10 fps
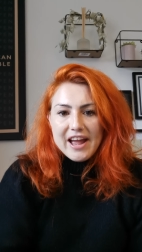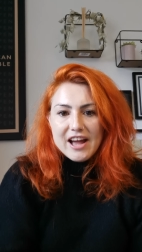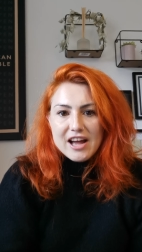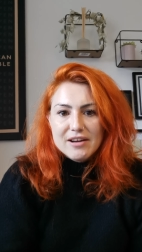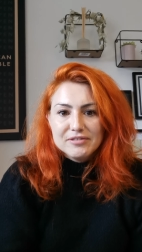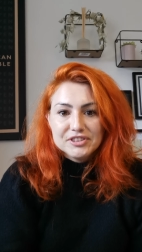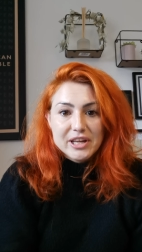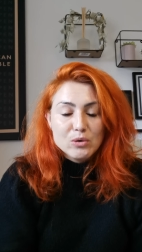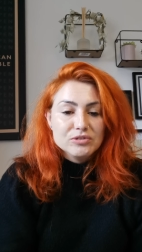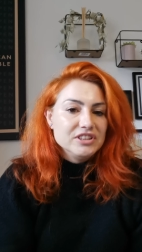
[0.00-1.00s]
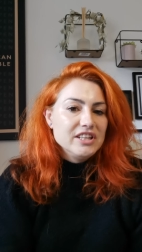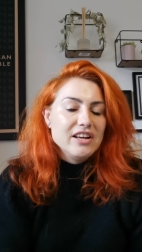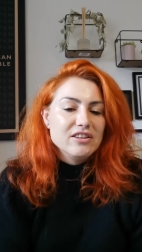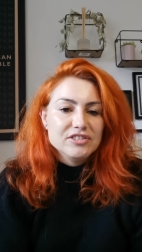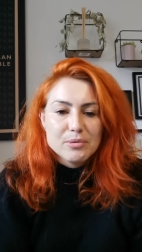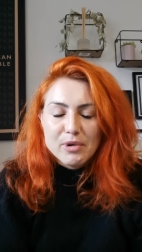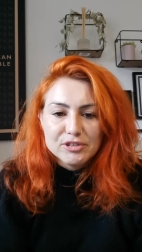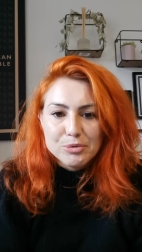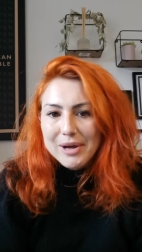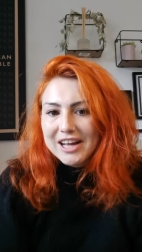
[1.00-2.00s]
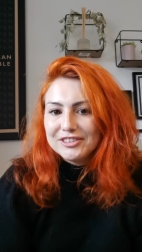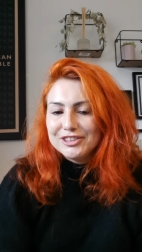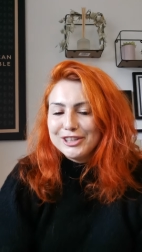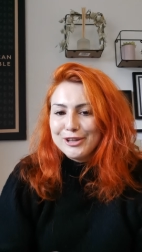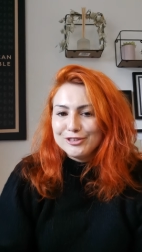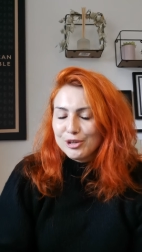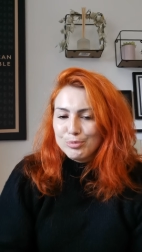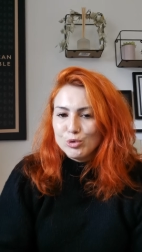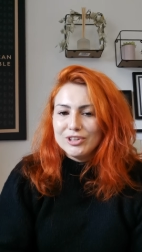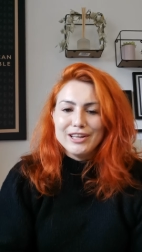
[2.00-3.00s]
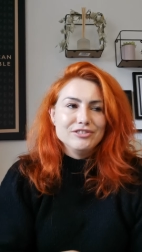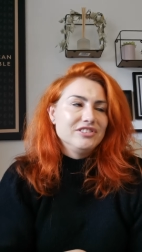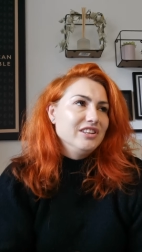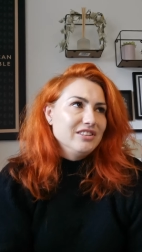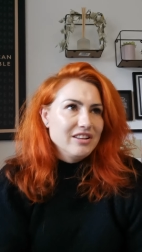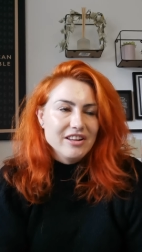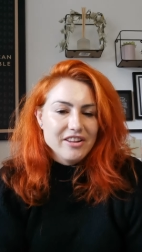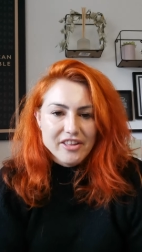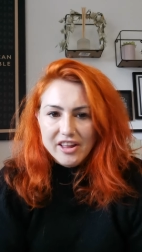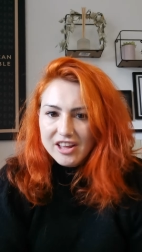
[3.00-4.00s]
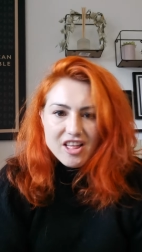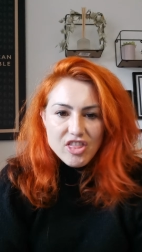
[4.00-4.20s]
have scales that tell us our muscle mass and tell us our bone density. Da, da, da.